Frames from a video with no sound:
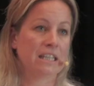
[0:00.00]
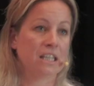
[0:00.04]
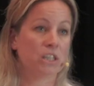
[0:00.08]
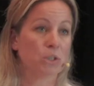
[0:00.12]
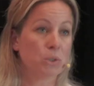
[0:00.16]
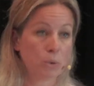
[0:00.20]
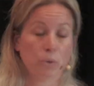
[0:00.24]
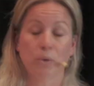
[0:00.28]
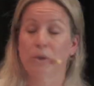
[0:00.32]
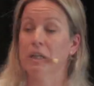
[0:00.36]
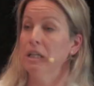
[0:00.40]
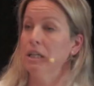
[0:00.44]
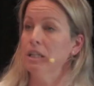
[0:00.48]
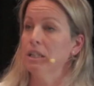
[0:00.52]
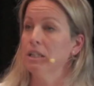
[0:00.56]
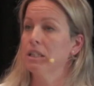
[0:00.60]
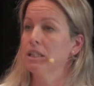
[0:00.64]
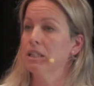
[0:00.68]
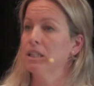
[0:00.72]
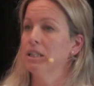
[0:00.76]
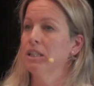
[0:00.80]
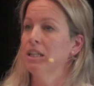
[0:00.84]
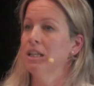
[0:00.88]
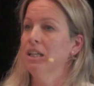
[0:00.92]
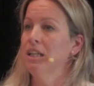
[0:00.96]
in the
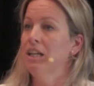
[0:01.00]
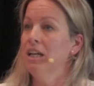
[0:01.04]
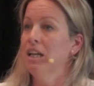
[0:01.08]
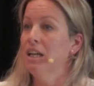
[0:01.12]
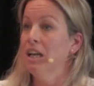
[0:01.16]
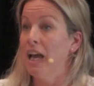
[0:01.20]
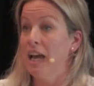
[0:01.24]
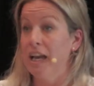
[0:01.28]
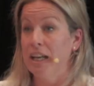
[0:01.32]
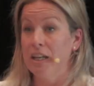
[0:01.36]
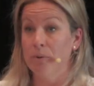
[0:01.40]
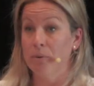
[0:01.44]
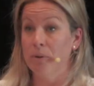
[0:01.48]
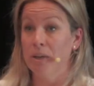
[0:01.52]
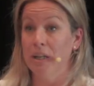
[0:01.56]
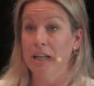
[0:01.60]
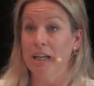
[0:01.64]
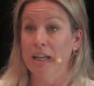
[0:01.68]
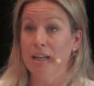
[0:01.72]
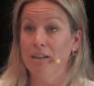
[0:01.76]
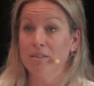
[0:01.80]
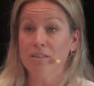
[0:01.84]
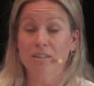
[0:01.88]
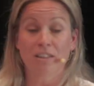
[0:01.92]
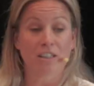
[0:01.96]
toilet. Anyone
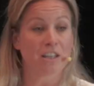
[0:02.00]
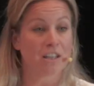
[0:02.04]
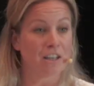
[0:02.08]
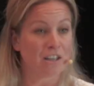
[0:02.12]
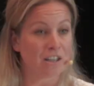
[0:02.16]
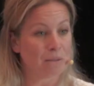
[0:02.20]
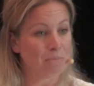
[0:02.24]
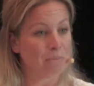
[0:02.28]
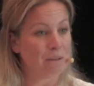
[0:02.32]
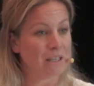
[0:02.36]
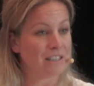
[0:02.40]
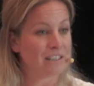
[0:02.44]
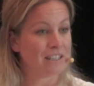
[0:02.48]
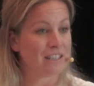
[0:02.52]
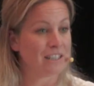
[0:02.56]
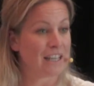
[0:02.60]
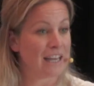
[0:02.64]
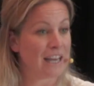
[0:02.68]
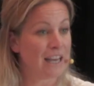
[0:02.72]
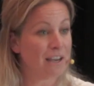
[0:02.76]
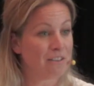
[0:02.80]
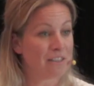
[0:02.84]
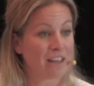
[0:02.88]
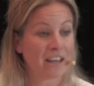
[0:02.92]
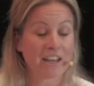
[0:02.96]
else going to admit to
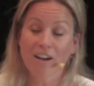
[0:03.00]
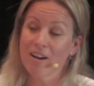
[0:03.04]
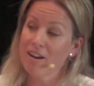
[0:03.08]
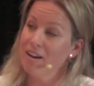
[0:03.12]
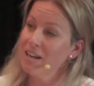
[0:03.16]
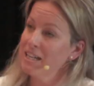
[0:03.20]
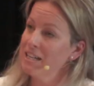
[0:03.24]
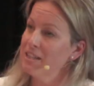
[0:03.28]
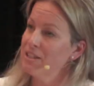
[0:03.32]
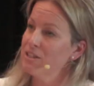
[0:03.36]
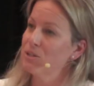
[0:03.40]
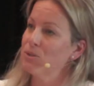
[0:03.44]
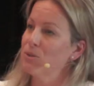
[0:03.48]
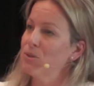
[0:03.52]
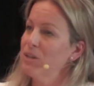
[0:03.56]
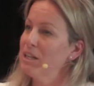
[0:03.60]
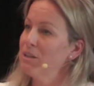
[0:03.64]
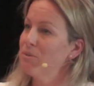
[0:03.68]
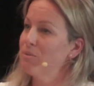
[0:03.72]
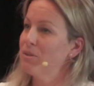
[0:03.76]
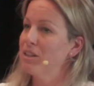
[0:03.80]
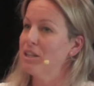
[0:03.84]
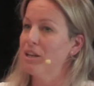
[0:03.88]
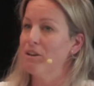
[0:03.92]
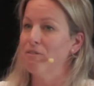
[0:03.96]
that? Are they hide in the
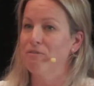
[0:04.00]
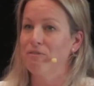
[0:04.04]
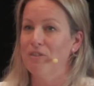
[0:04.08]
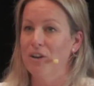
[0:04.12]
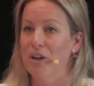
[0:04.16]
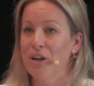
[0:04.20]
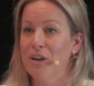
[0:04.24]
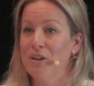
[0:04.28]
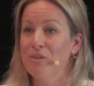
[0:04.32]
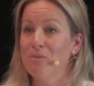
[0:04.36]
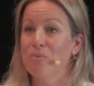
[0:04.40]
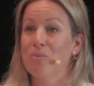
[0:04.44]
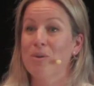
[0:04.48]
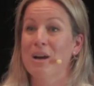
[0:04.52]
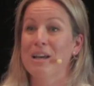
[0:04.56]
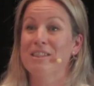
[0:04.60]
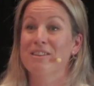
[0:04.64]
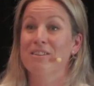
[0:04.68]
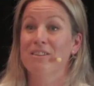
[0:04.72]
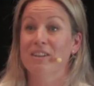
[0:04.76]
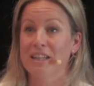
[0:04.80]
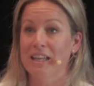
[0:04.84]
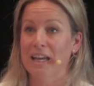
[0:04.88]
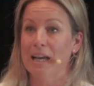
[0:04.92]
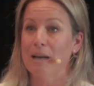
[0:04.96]
toilet with their phone?
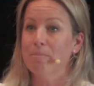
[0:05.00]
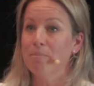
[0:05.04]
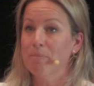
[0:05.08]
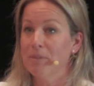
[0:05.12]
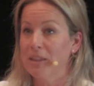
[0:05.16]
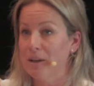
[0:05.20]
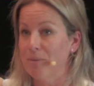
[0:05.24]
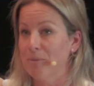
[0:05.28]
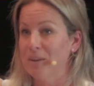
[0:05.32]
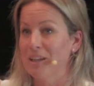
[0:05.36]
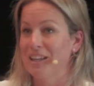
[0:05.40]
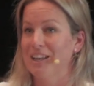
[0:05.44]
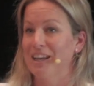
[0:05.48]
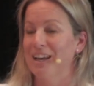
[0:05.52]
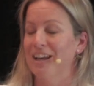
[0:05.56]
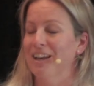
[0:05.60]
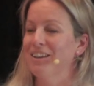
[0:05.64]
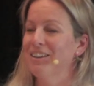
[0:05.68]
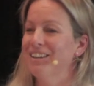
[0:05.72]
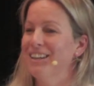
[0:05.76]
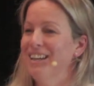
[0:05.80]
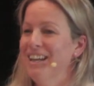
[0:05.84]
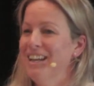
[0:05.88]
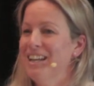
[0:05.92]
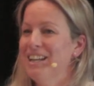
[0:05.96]
Yep, there we
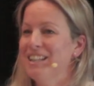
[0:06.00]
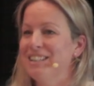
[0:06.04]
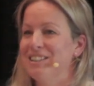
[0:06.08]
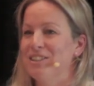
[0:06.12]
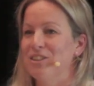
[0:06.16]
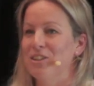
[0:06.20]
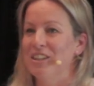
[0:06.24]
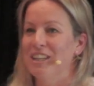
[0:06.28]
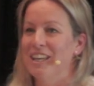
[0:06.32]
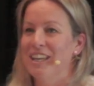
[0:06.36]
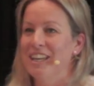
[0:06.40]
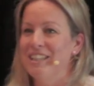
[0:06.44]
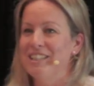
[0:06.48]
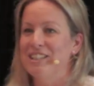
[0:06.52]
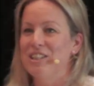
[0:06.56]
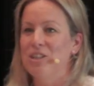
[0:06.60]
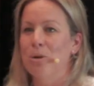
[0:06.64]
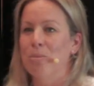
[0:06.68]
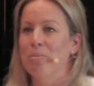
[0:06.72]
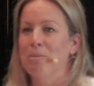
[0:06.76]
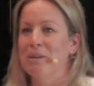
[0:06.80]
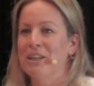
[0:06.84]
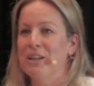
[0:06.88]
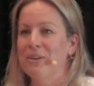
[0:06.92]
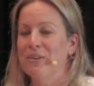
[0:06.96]
go. Kids
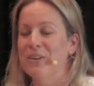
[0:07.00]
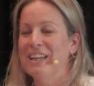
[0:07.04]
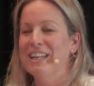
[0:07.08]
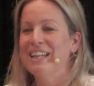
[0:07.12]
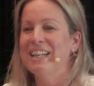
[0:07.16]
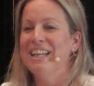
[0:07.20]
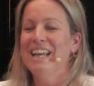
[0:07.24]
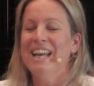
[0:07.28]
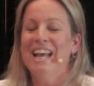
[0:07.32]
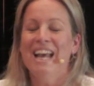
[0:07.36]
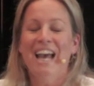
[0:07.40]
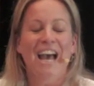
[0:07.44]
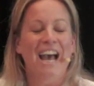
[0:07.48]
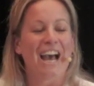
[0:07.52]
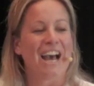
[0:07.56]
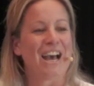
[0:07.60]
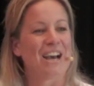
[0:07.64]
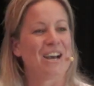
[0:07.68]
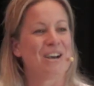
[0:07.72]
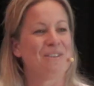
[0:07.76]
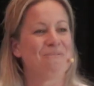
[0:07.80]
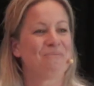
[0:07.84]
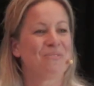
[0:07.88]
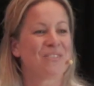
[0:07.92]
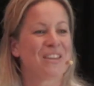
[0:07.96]
dobbing you
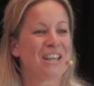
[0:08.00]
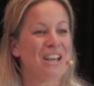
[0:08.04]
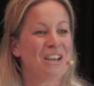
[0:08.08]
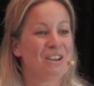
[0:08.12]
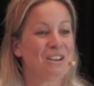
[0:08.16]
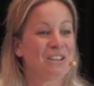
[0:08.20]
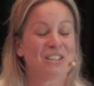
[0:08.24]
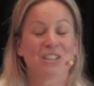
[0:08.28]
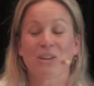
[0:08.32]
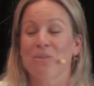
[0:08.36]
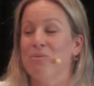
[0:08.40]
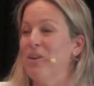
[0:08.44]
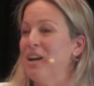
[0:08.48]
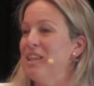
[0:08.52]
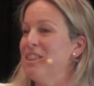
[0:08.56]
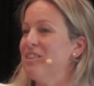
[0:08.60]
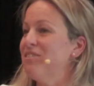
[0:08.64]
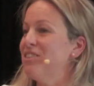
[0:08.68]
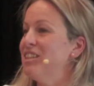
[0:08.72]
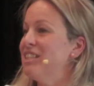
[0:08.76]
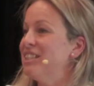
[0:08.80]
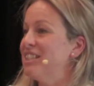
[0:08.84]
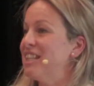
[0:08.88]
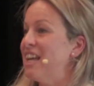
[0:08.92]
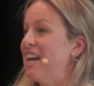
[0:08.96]
in. So whether
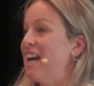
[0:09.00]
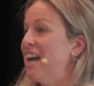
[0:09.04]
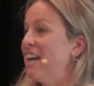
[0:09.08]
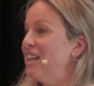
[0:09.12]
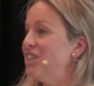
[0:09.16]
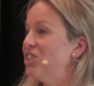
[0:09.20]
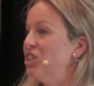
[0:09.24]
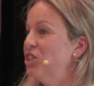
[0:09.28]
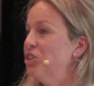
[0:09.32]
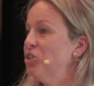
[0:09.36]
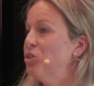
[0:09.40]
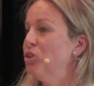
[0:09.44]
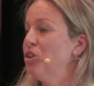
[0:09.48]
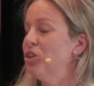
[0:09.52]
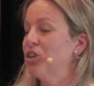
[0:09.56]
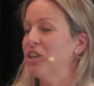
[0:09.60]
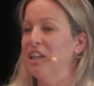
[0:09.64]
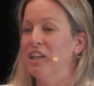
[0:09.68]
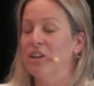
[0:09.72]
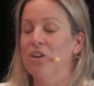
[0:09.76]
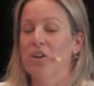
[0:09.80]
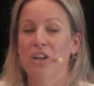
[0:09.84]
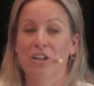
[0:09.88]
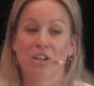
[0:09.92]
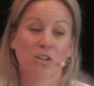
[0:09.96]
it's that actually you're
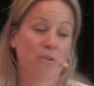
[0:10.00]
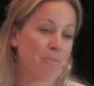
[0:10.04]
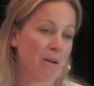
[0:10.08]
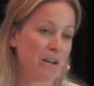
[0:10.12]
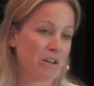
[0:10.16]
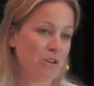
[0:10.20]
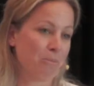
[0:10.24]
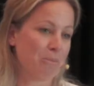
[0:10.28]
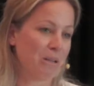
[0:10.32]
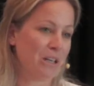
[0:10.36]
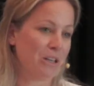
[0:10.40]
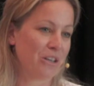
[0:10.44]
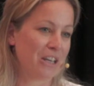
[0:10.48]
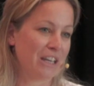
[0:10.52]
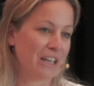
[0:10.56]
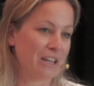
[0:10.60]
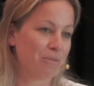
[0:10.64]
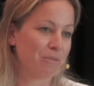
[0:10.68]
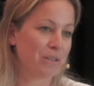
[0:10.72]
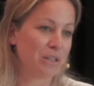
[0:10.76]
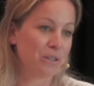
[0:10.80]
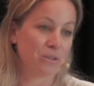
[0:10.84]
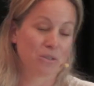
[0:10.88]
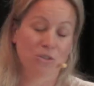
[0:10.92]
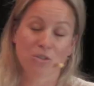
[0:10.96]
looking at, you might not be looking at
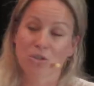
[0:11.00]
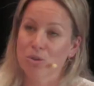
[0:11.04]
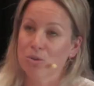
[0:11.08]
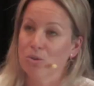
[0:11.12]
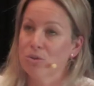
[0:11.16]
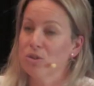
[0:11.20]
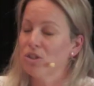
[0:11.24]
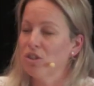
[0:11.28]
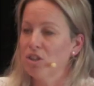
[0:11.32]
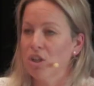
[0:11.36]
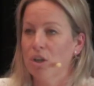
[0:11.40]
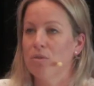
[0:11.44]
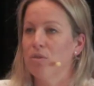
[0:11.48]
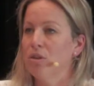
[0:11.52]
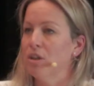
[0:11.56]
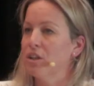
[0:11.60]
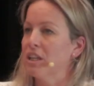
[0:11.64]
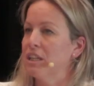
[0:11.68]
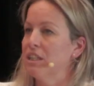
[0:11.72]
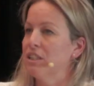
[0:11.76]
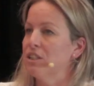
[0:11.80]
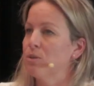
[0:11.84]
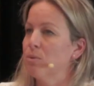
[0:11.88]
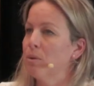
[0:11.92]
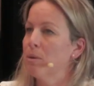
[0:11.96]
reels and shorts, don't
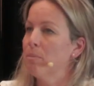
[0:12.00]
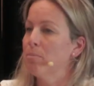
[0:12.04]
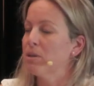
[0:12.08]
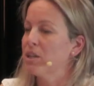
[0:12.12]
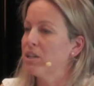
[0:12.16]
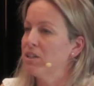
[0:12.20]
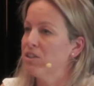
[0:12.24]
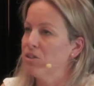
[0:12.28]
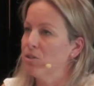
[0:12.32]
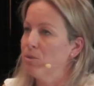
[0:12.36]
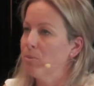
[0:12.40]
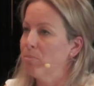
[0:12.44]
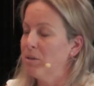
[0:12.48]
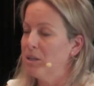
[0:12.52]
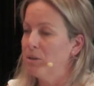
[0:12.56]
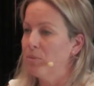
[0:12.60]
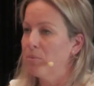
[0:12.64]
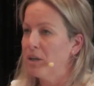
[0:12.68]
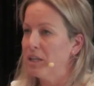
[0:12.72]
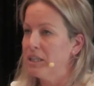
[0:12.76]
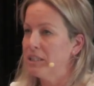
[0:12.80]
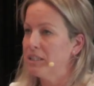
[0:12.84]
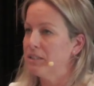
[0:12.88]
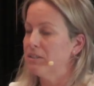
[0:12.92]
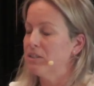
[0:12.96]
look into it because it'll be a
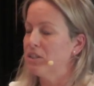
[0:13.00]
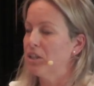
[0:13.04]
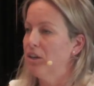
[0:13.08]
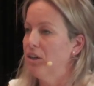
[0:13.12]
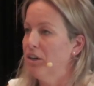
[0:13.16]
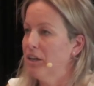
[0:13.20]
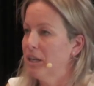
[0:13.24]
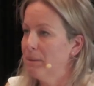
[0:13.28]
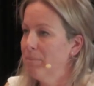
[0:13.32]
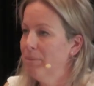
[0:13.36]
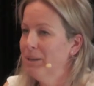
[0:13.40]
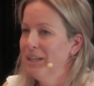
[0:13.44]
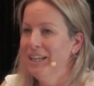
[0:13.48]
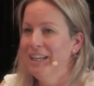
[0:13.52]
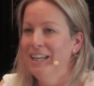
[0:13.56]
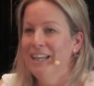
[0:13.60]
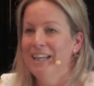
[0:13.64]
waste of time,